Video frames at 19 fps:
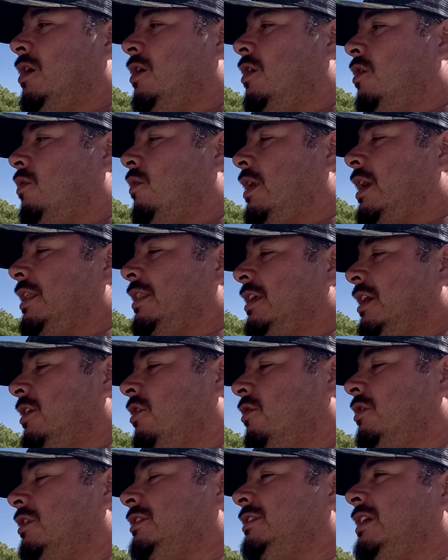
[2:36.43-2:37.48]
What I did
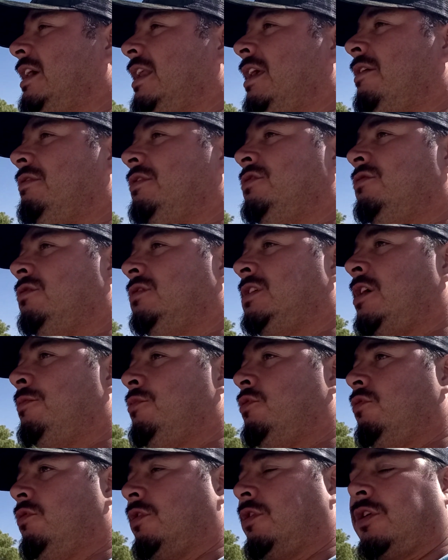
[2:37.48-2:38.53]
notice that every single time
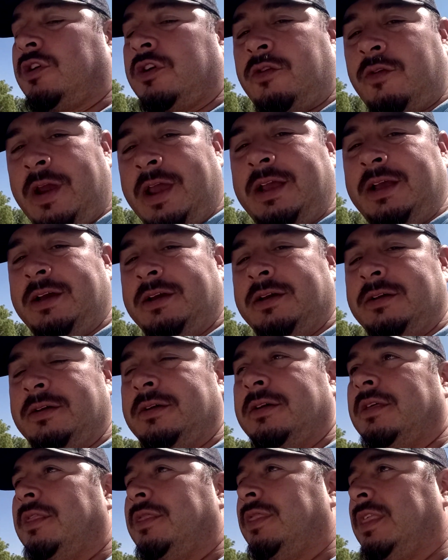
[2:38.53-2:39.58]
you would crank
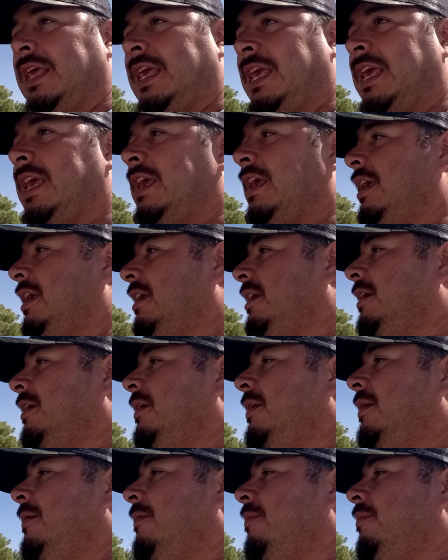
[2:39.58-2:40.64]
the key,
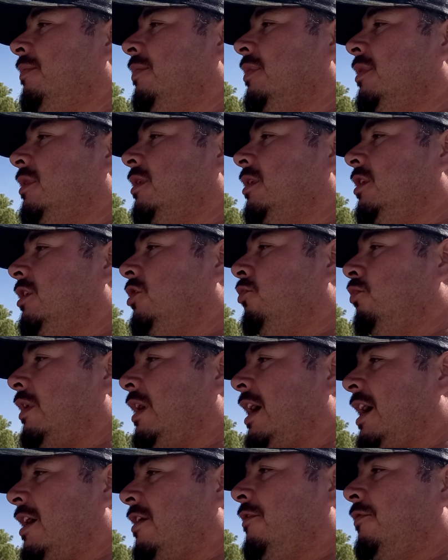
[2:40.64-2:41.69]
you would
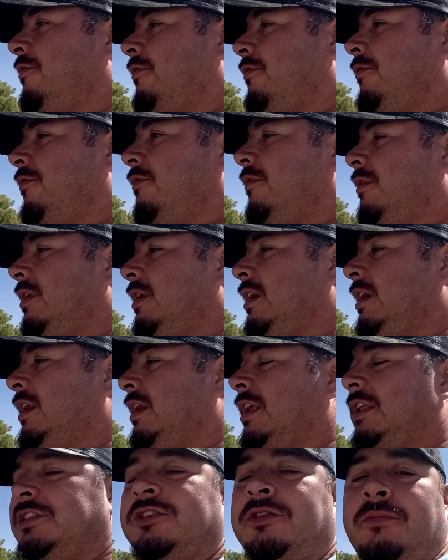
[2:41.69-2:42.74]
have an
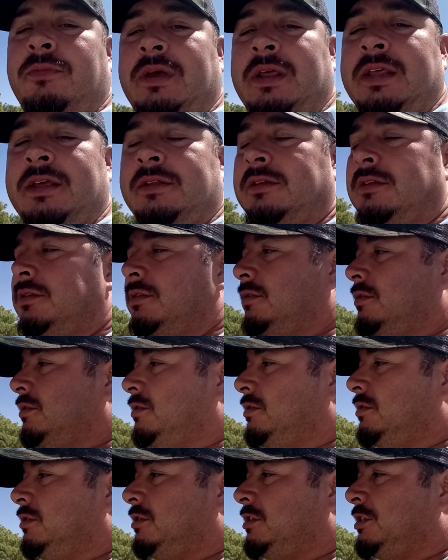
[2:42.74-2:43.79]
intermittent
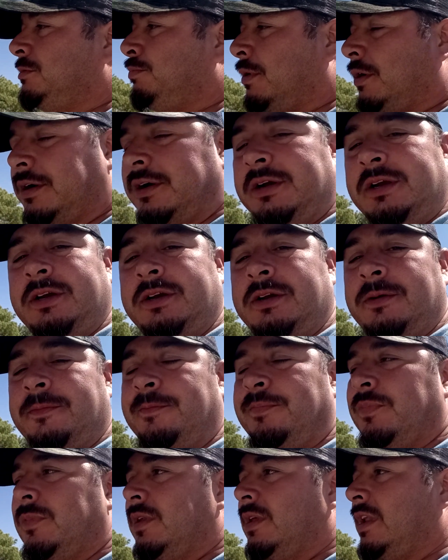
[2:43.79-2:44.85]
spark,
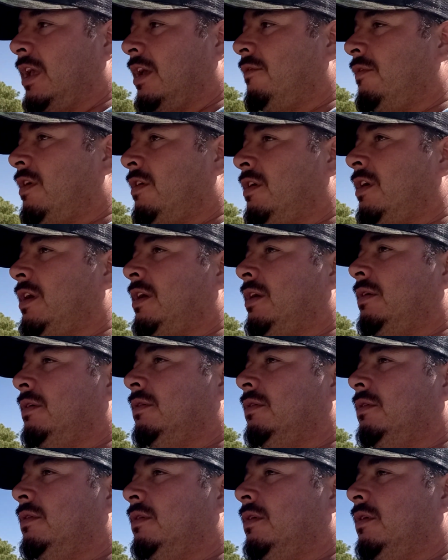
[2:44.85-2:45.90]
like a very
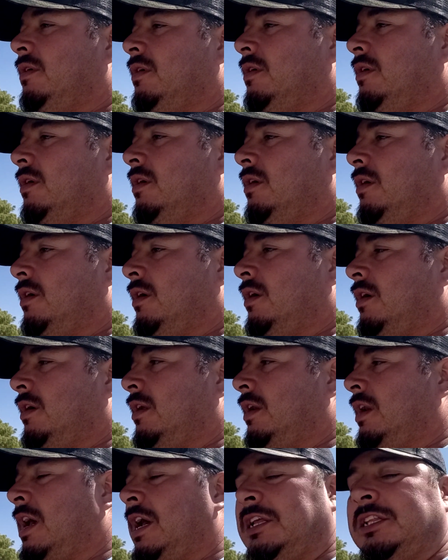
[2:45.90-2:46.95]

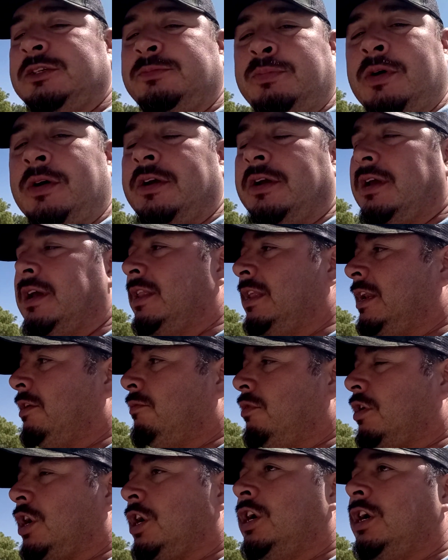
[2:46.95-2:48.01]
light spark, and then it
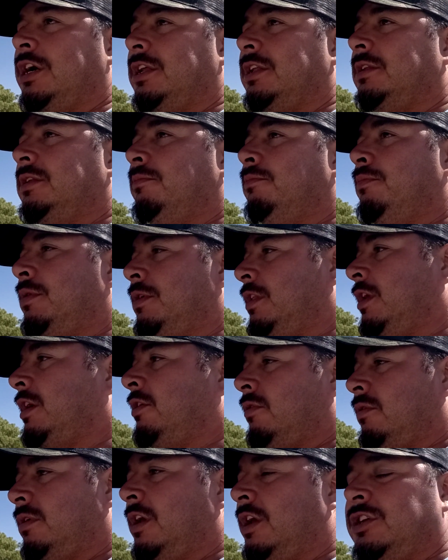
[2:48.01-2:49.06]
would cut, but the
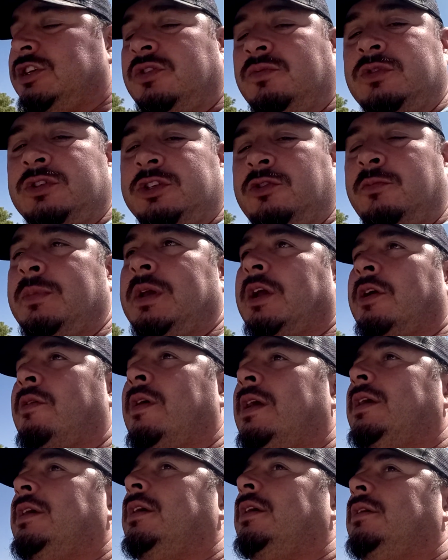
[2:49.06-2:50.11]
engine would still be
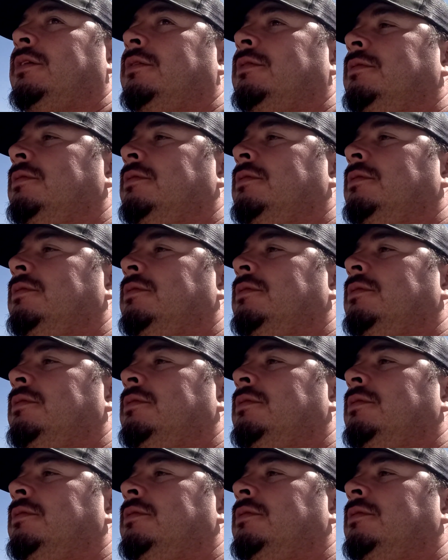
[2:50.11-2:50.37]
cranking.